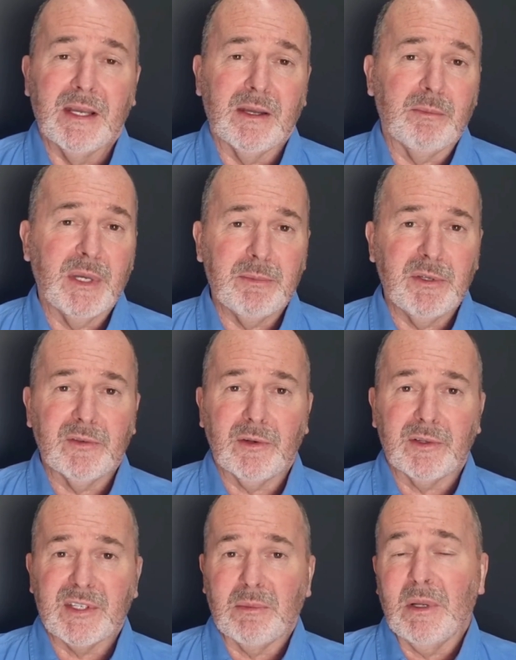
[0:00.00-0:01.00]
Maybe you've
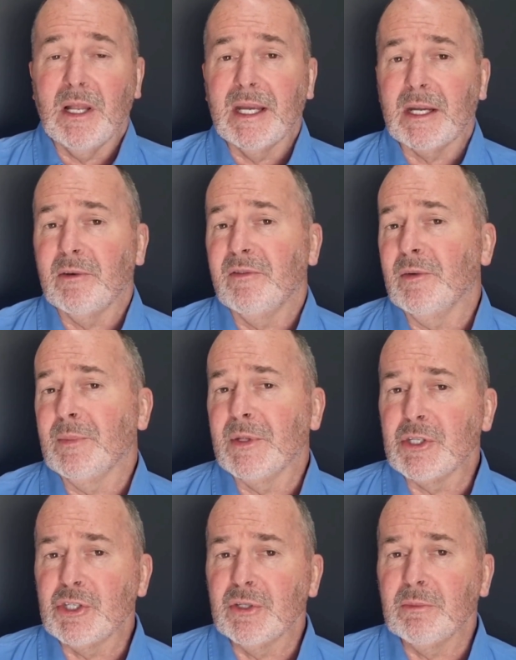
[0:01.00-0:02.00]
got some lycra from the
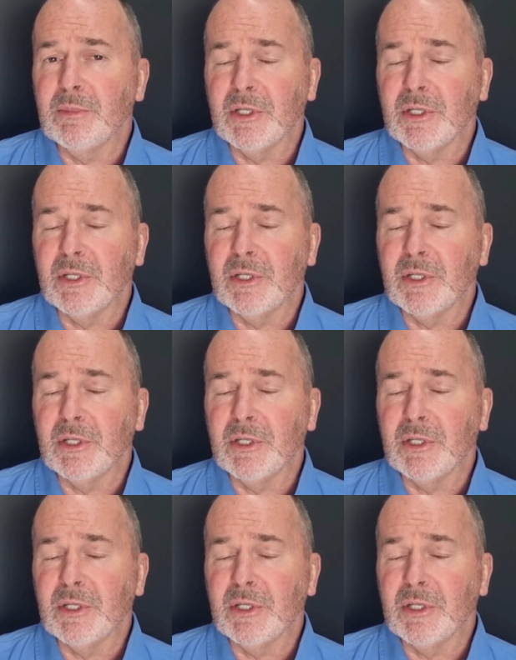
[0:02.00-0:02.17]
gym,